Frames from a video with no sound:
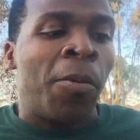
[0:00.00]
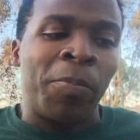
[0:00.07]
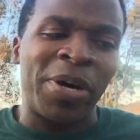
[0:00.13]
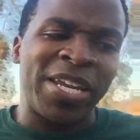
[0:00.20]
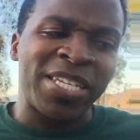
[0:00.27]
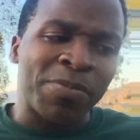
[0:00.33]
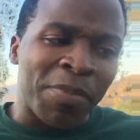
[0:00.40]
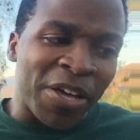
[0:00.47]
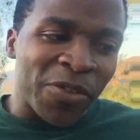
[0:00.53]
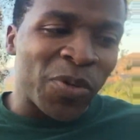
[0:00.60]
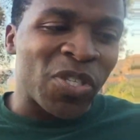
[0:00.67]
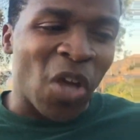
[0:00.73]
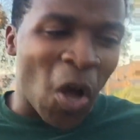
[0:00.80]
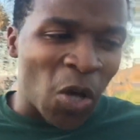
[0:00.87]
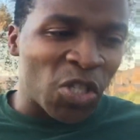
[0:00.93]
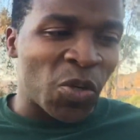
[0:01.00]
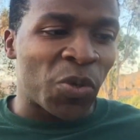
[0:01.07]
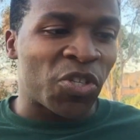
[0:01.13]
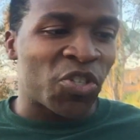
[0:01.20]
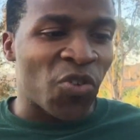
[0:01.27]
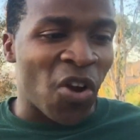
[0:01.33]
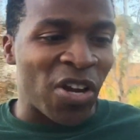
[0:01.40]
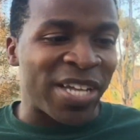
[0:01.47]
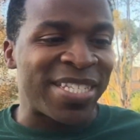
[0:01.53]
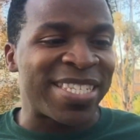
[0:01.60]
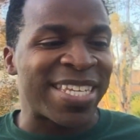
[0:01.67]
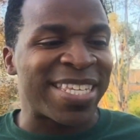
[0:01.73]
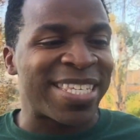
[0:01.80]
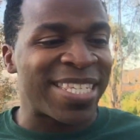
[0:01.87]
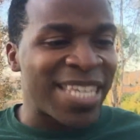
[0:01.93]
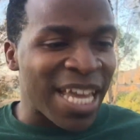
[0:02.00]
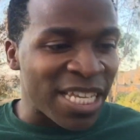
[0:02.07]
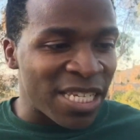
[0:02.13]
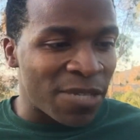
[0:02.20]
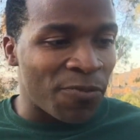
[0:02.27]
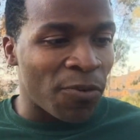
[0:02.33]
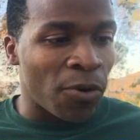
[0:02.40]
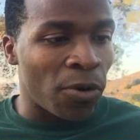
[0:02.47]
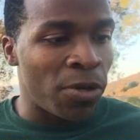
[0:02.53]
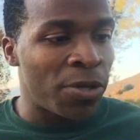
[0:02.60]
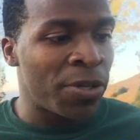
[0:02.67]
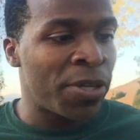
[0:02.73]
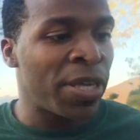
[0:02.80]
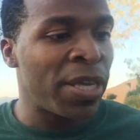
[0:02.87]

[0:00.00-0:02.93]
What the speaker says: but his mother is also a strong and successful